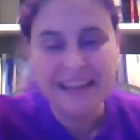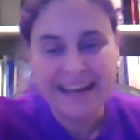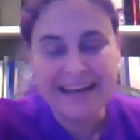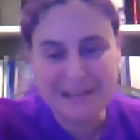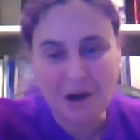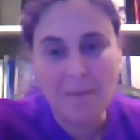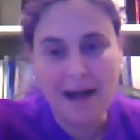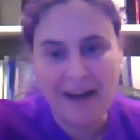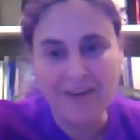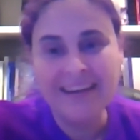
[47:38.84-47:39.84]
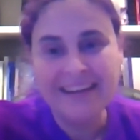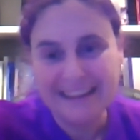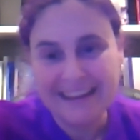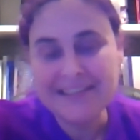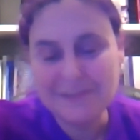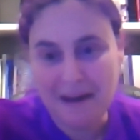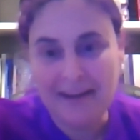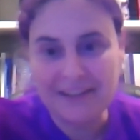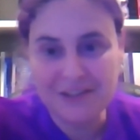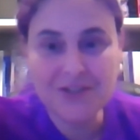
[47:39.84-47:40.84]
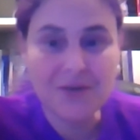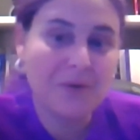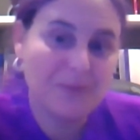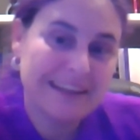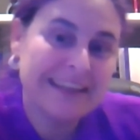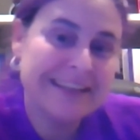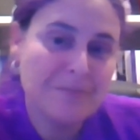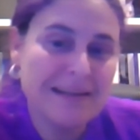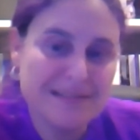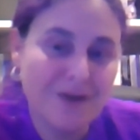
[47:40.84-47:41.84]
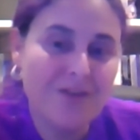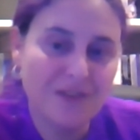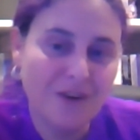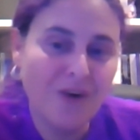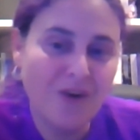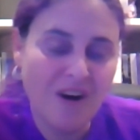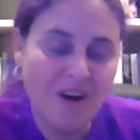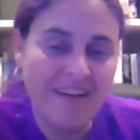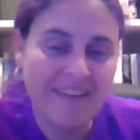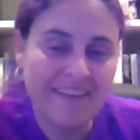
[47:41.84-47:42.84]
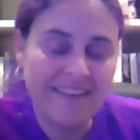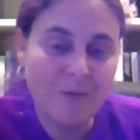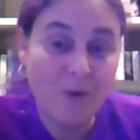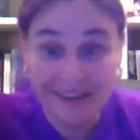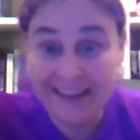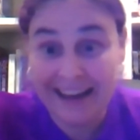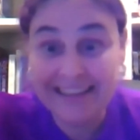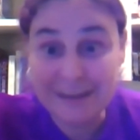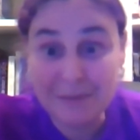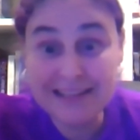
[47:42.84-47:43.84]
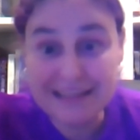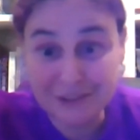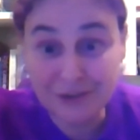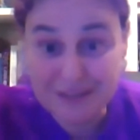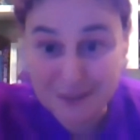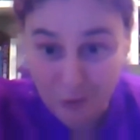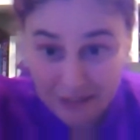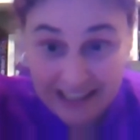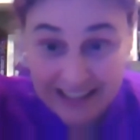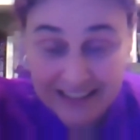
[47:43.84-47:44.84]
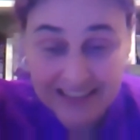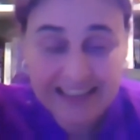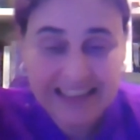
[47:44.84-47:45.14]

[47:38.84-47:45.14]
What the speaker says: has come out in Spanish. So it really depends also on where the academic sector is located.